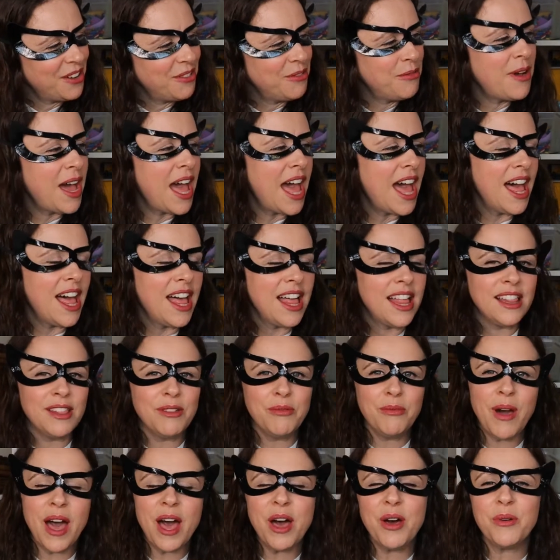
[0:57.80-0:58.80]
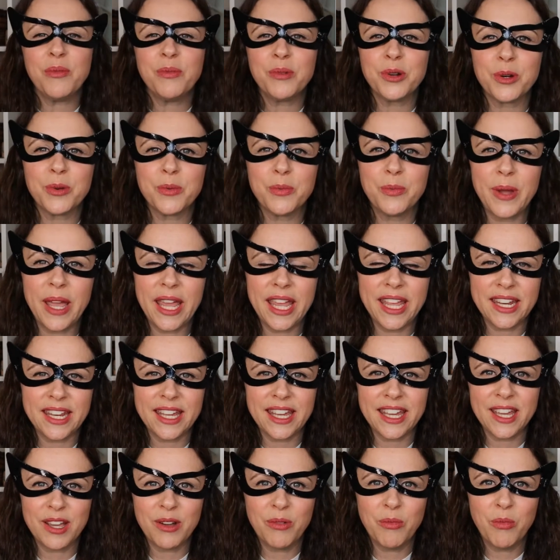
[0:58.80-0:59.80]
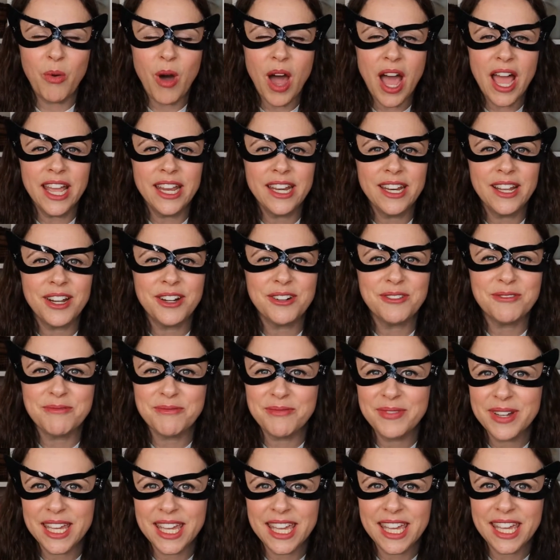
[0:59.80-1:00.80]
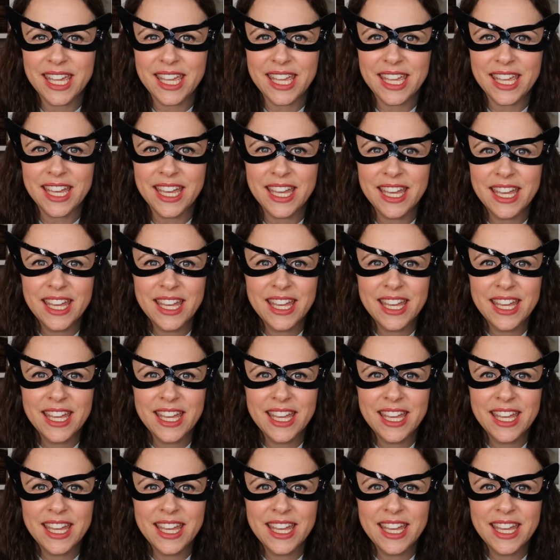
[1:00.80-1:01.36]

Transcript: Well, while we're waiting, why don't we